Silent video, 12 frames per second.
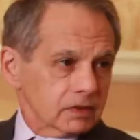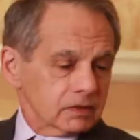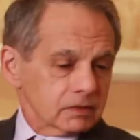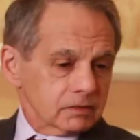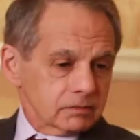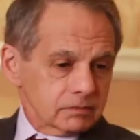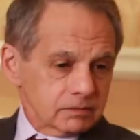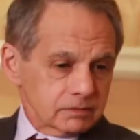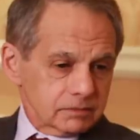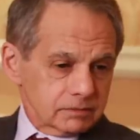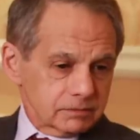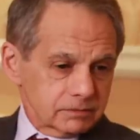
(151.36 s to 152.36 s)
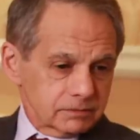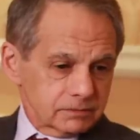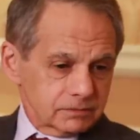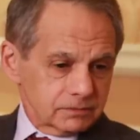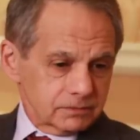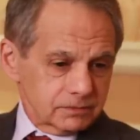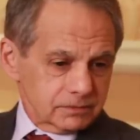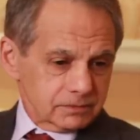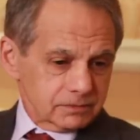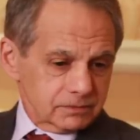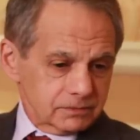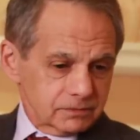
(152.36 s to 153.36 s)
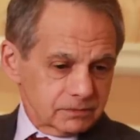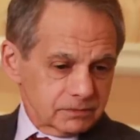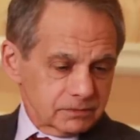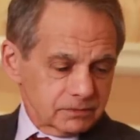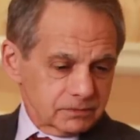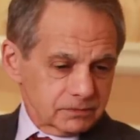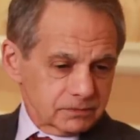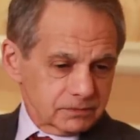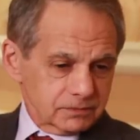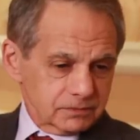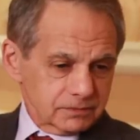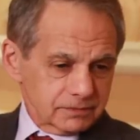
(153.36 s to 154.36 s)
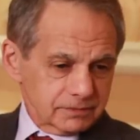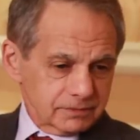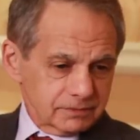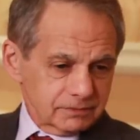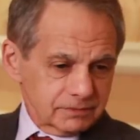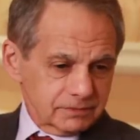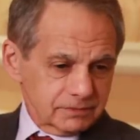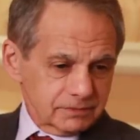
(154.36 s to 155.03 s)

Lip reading: (silent)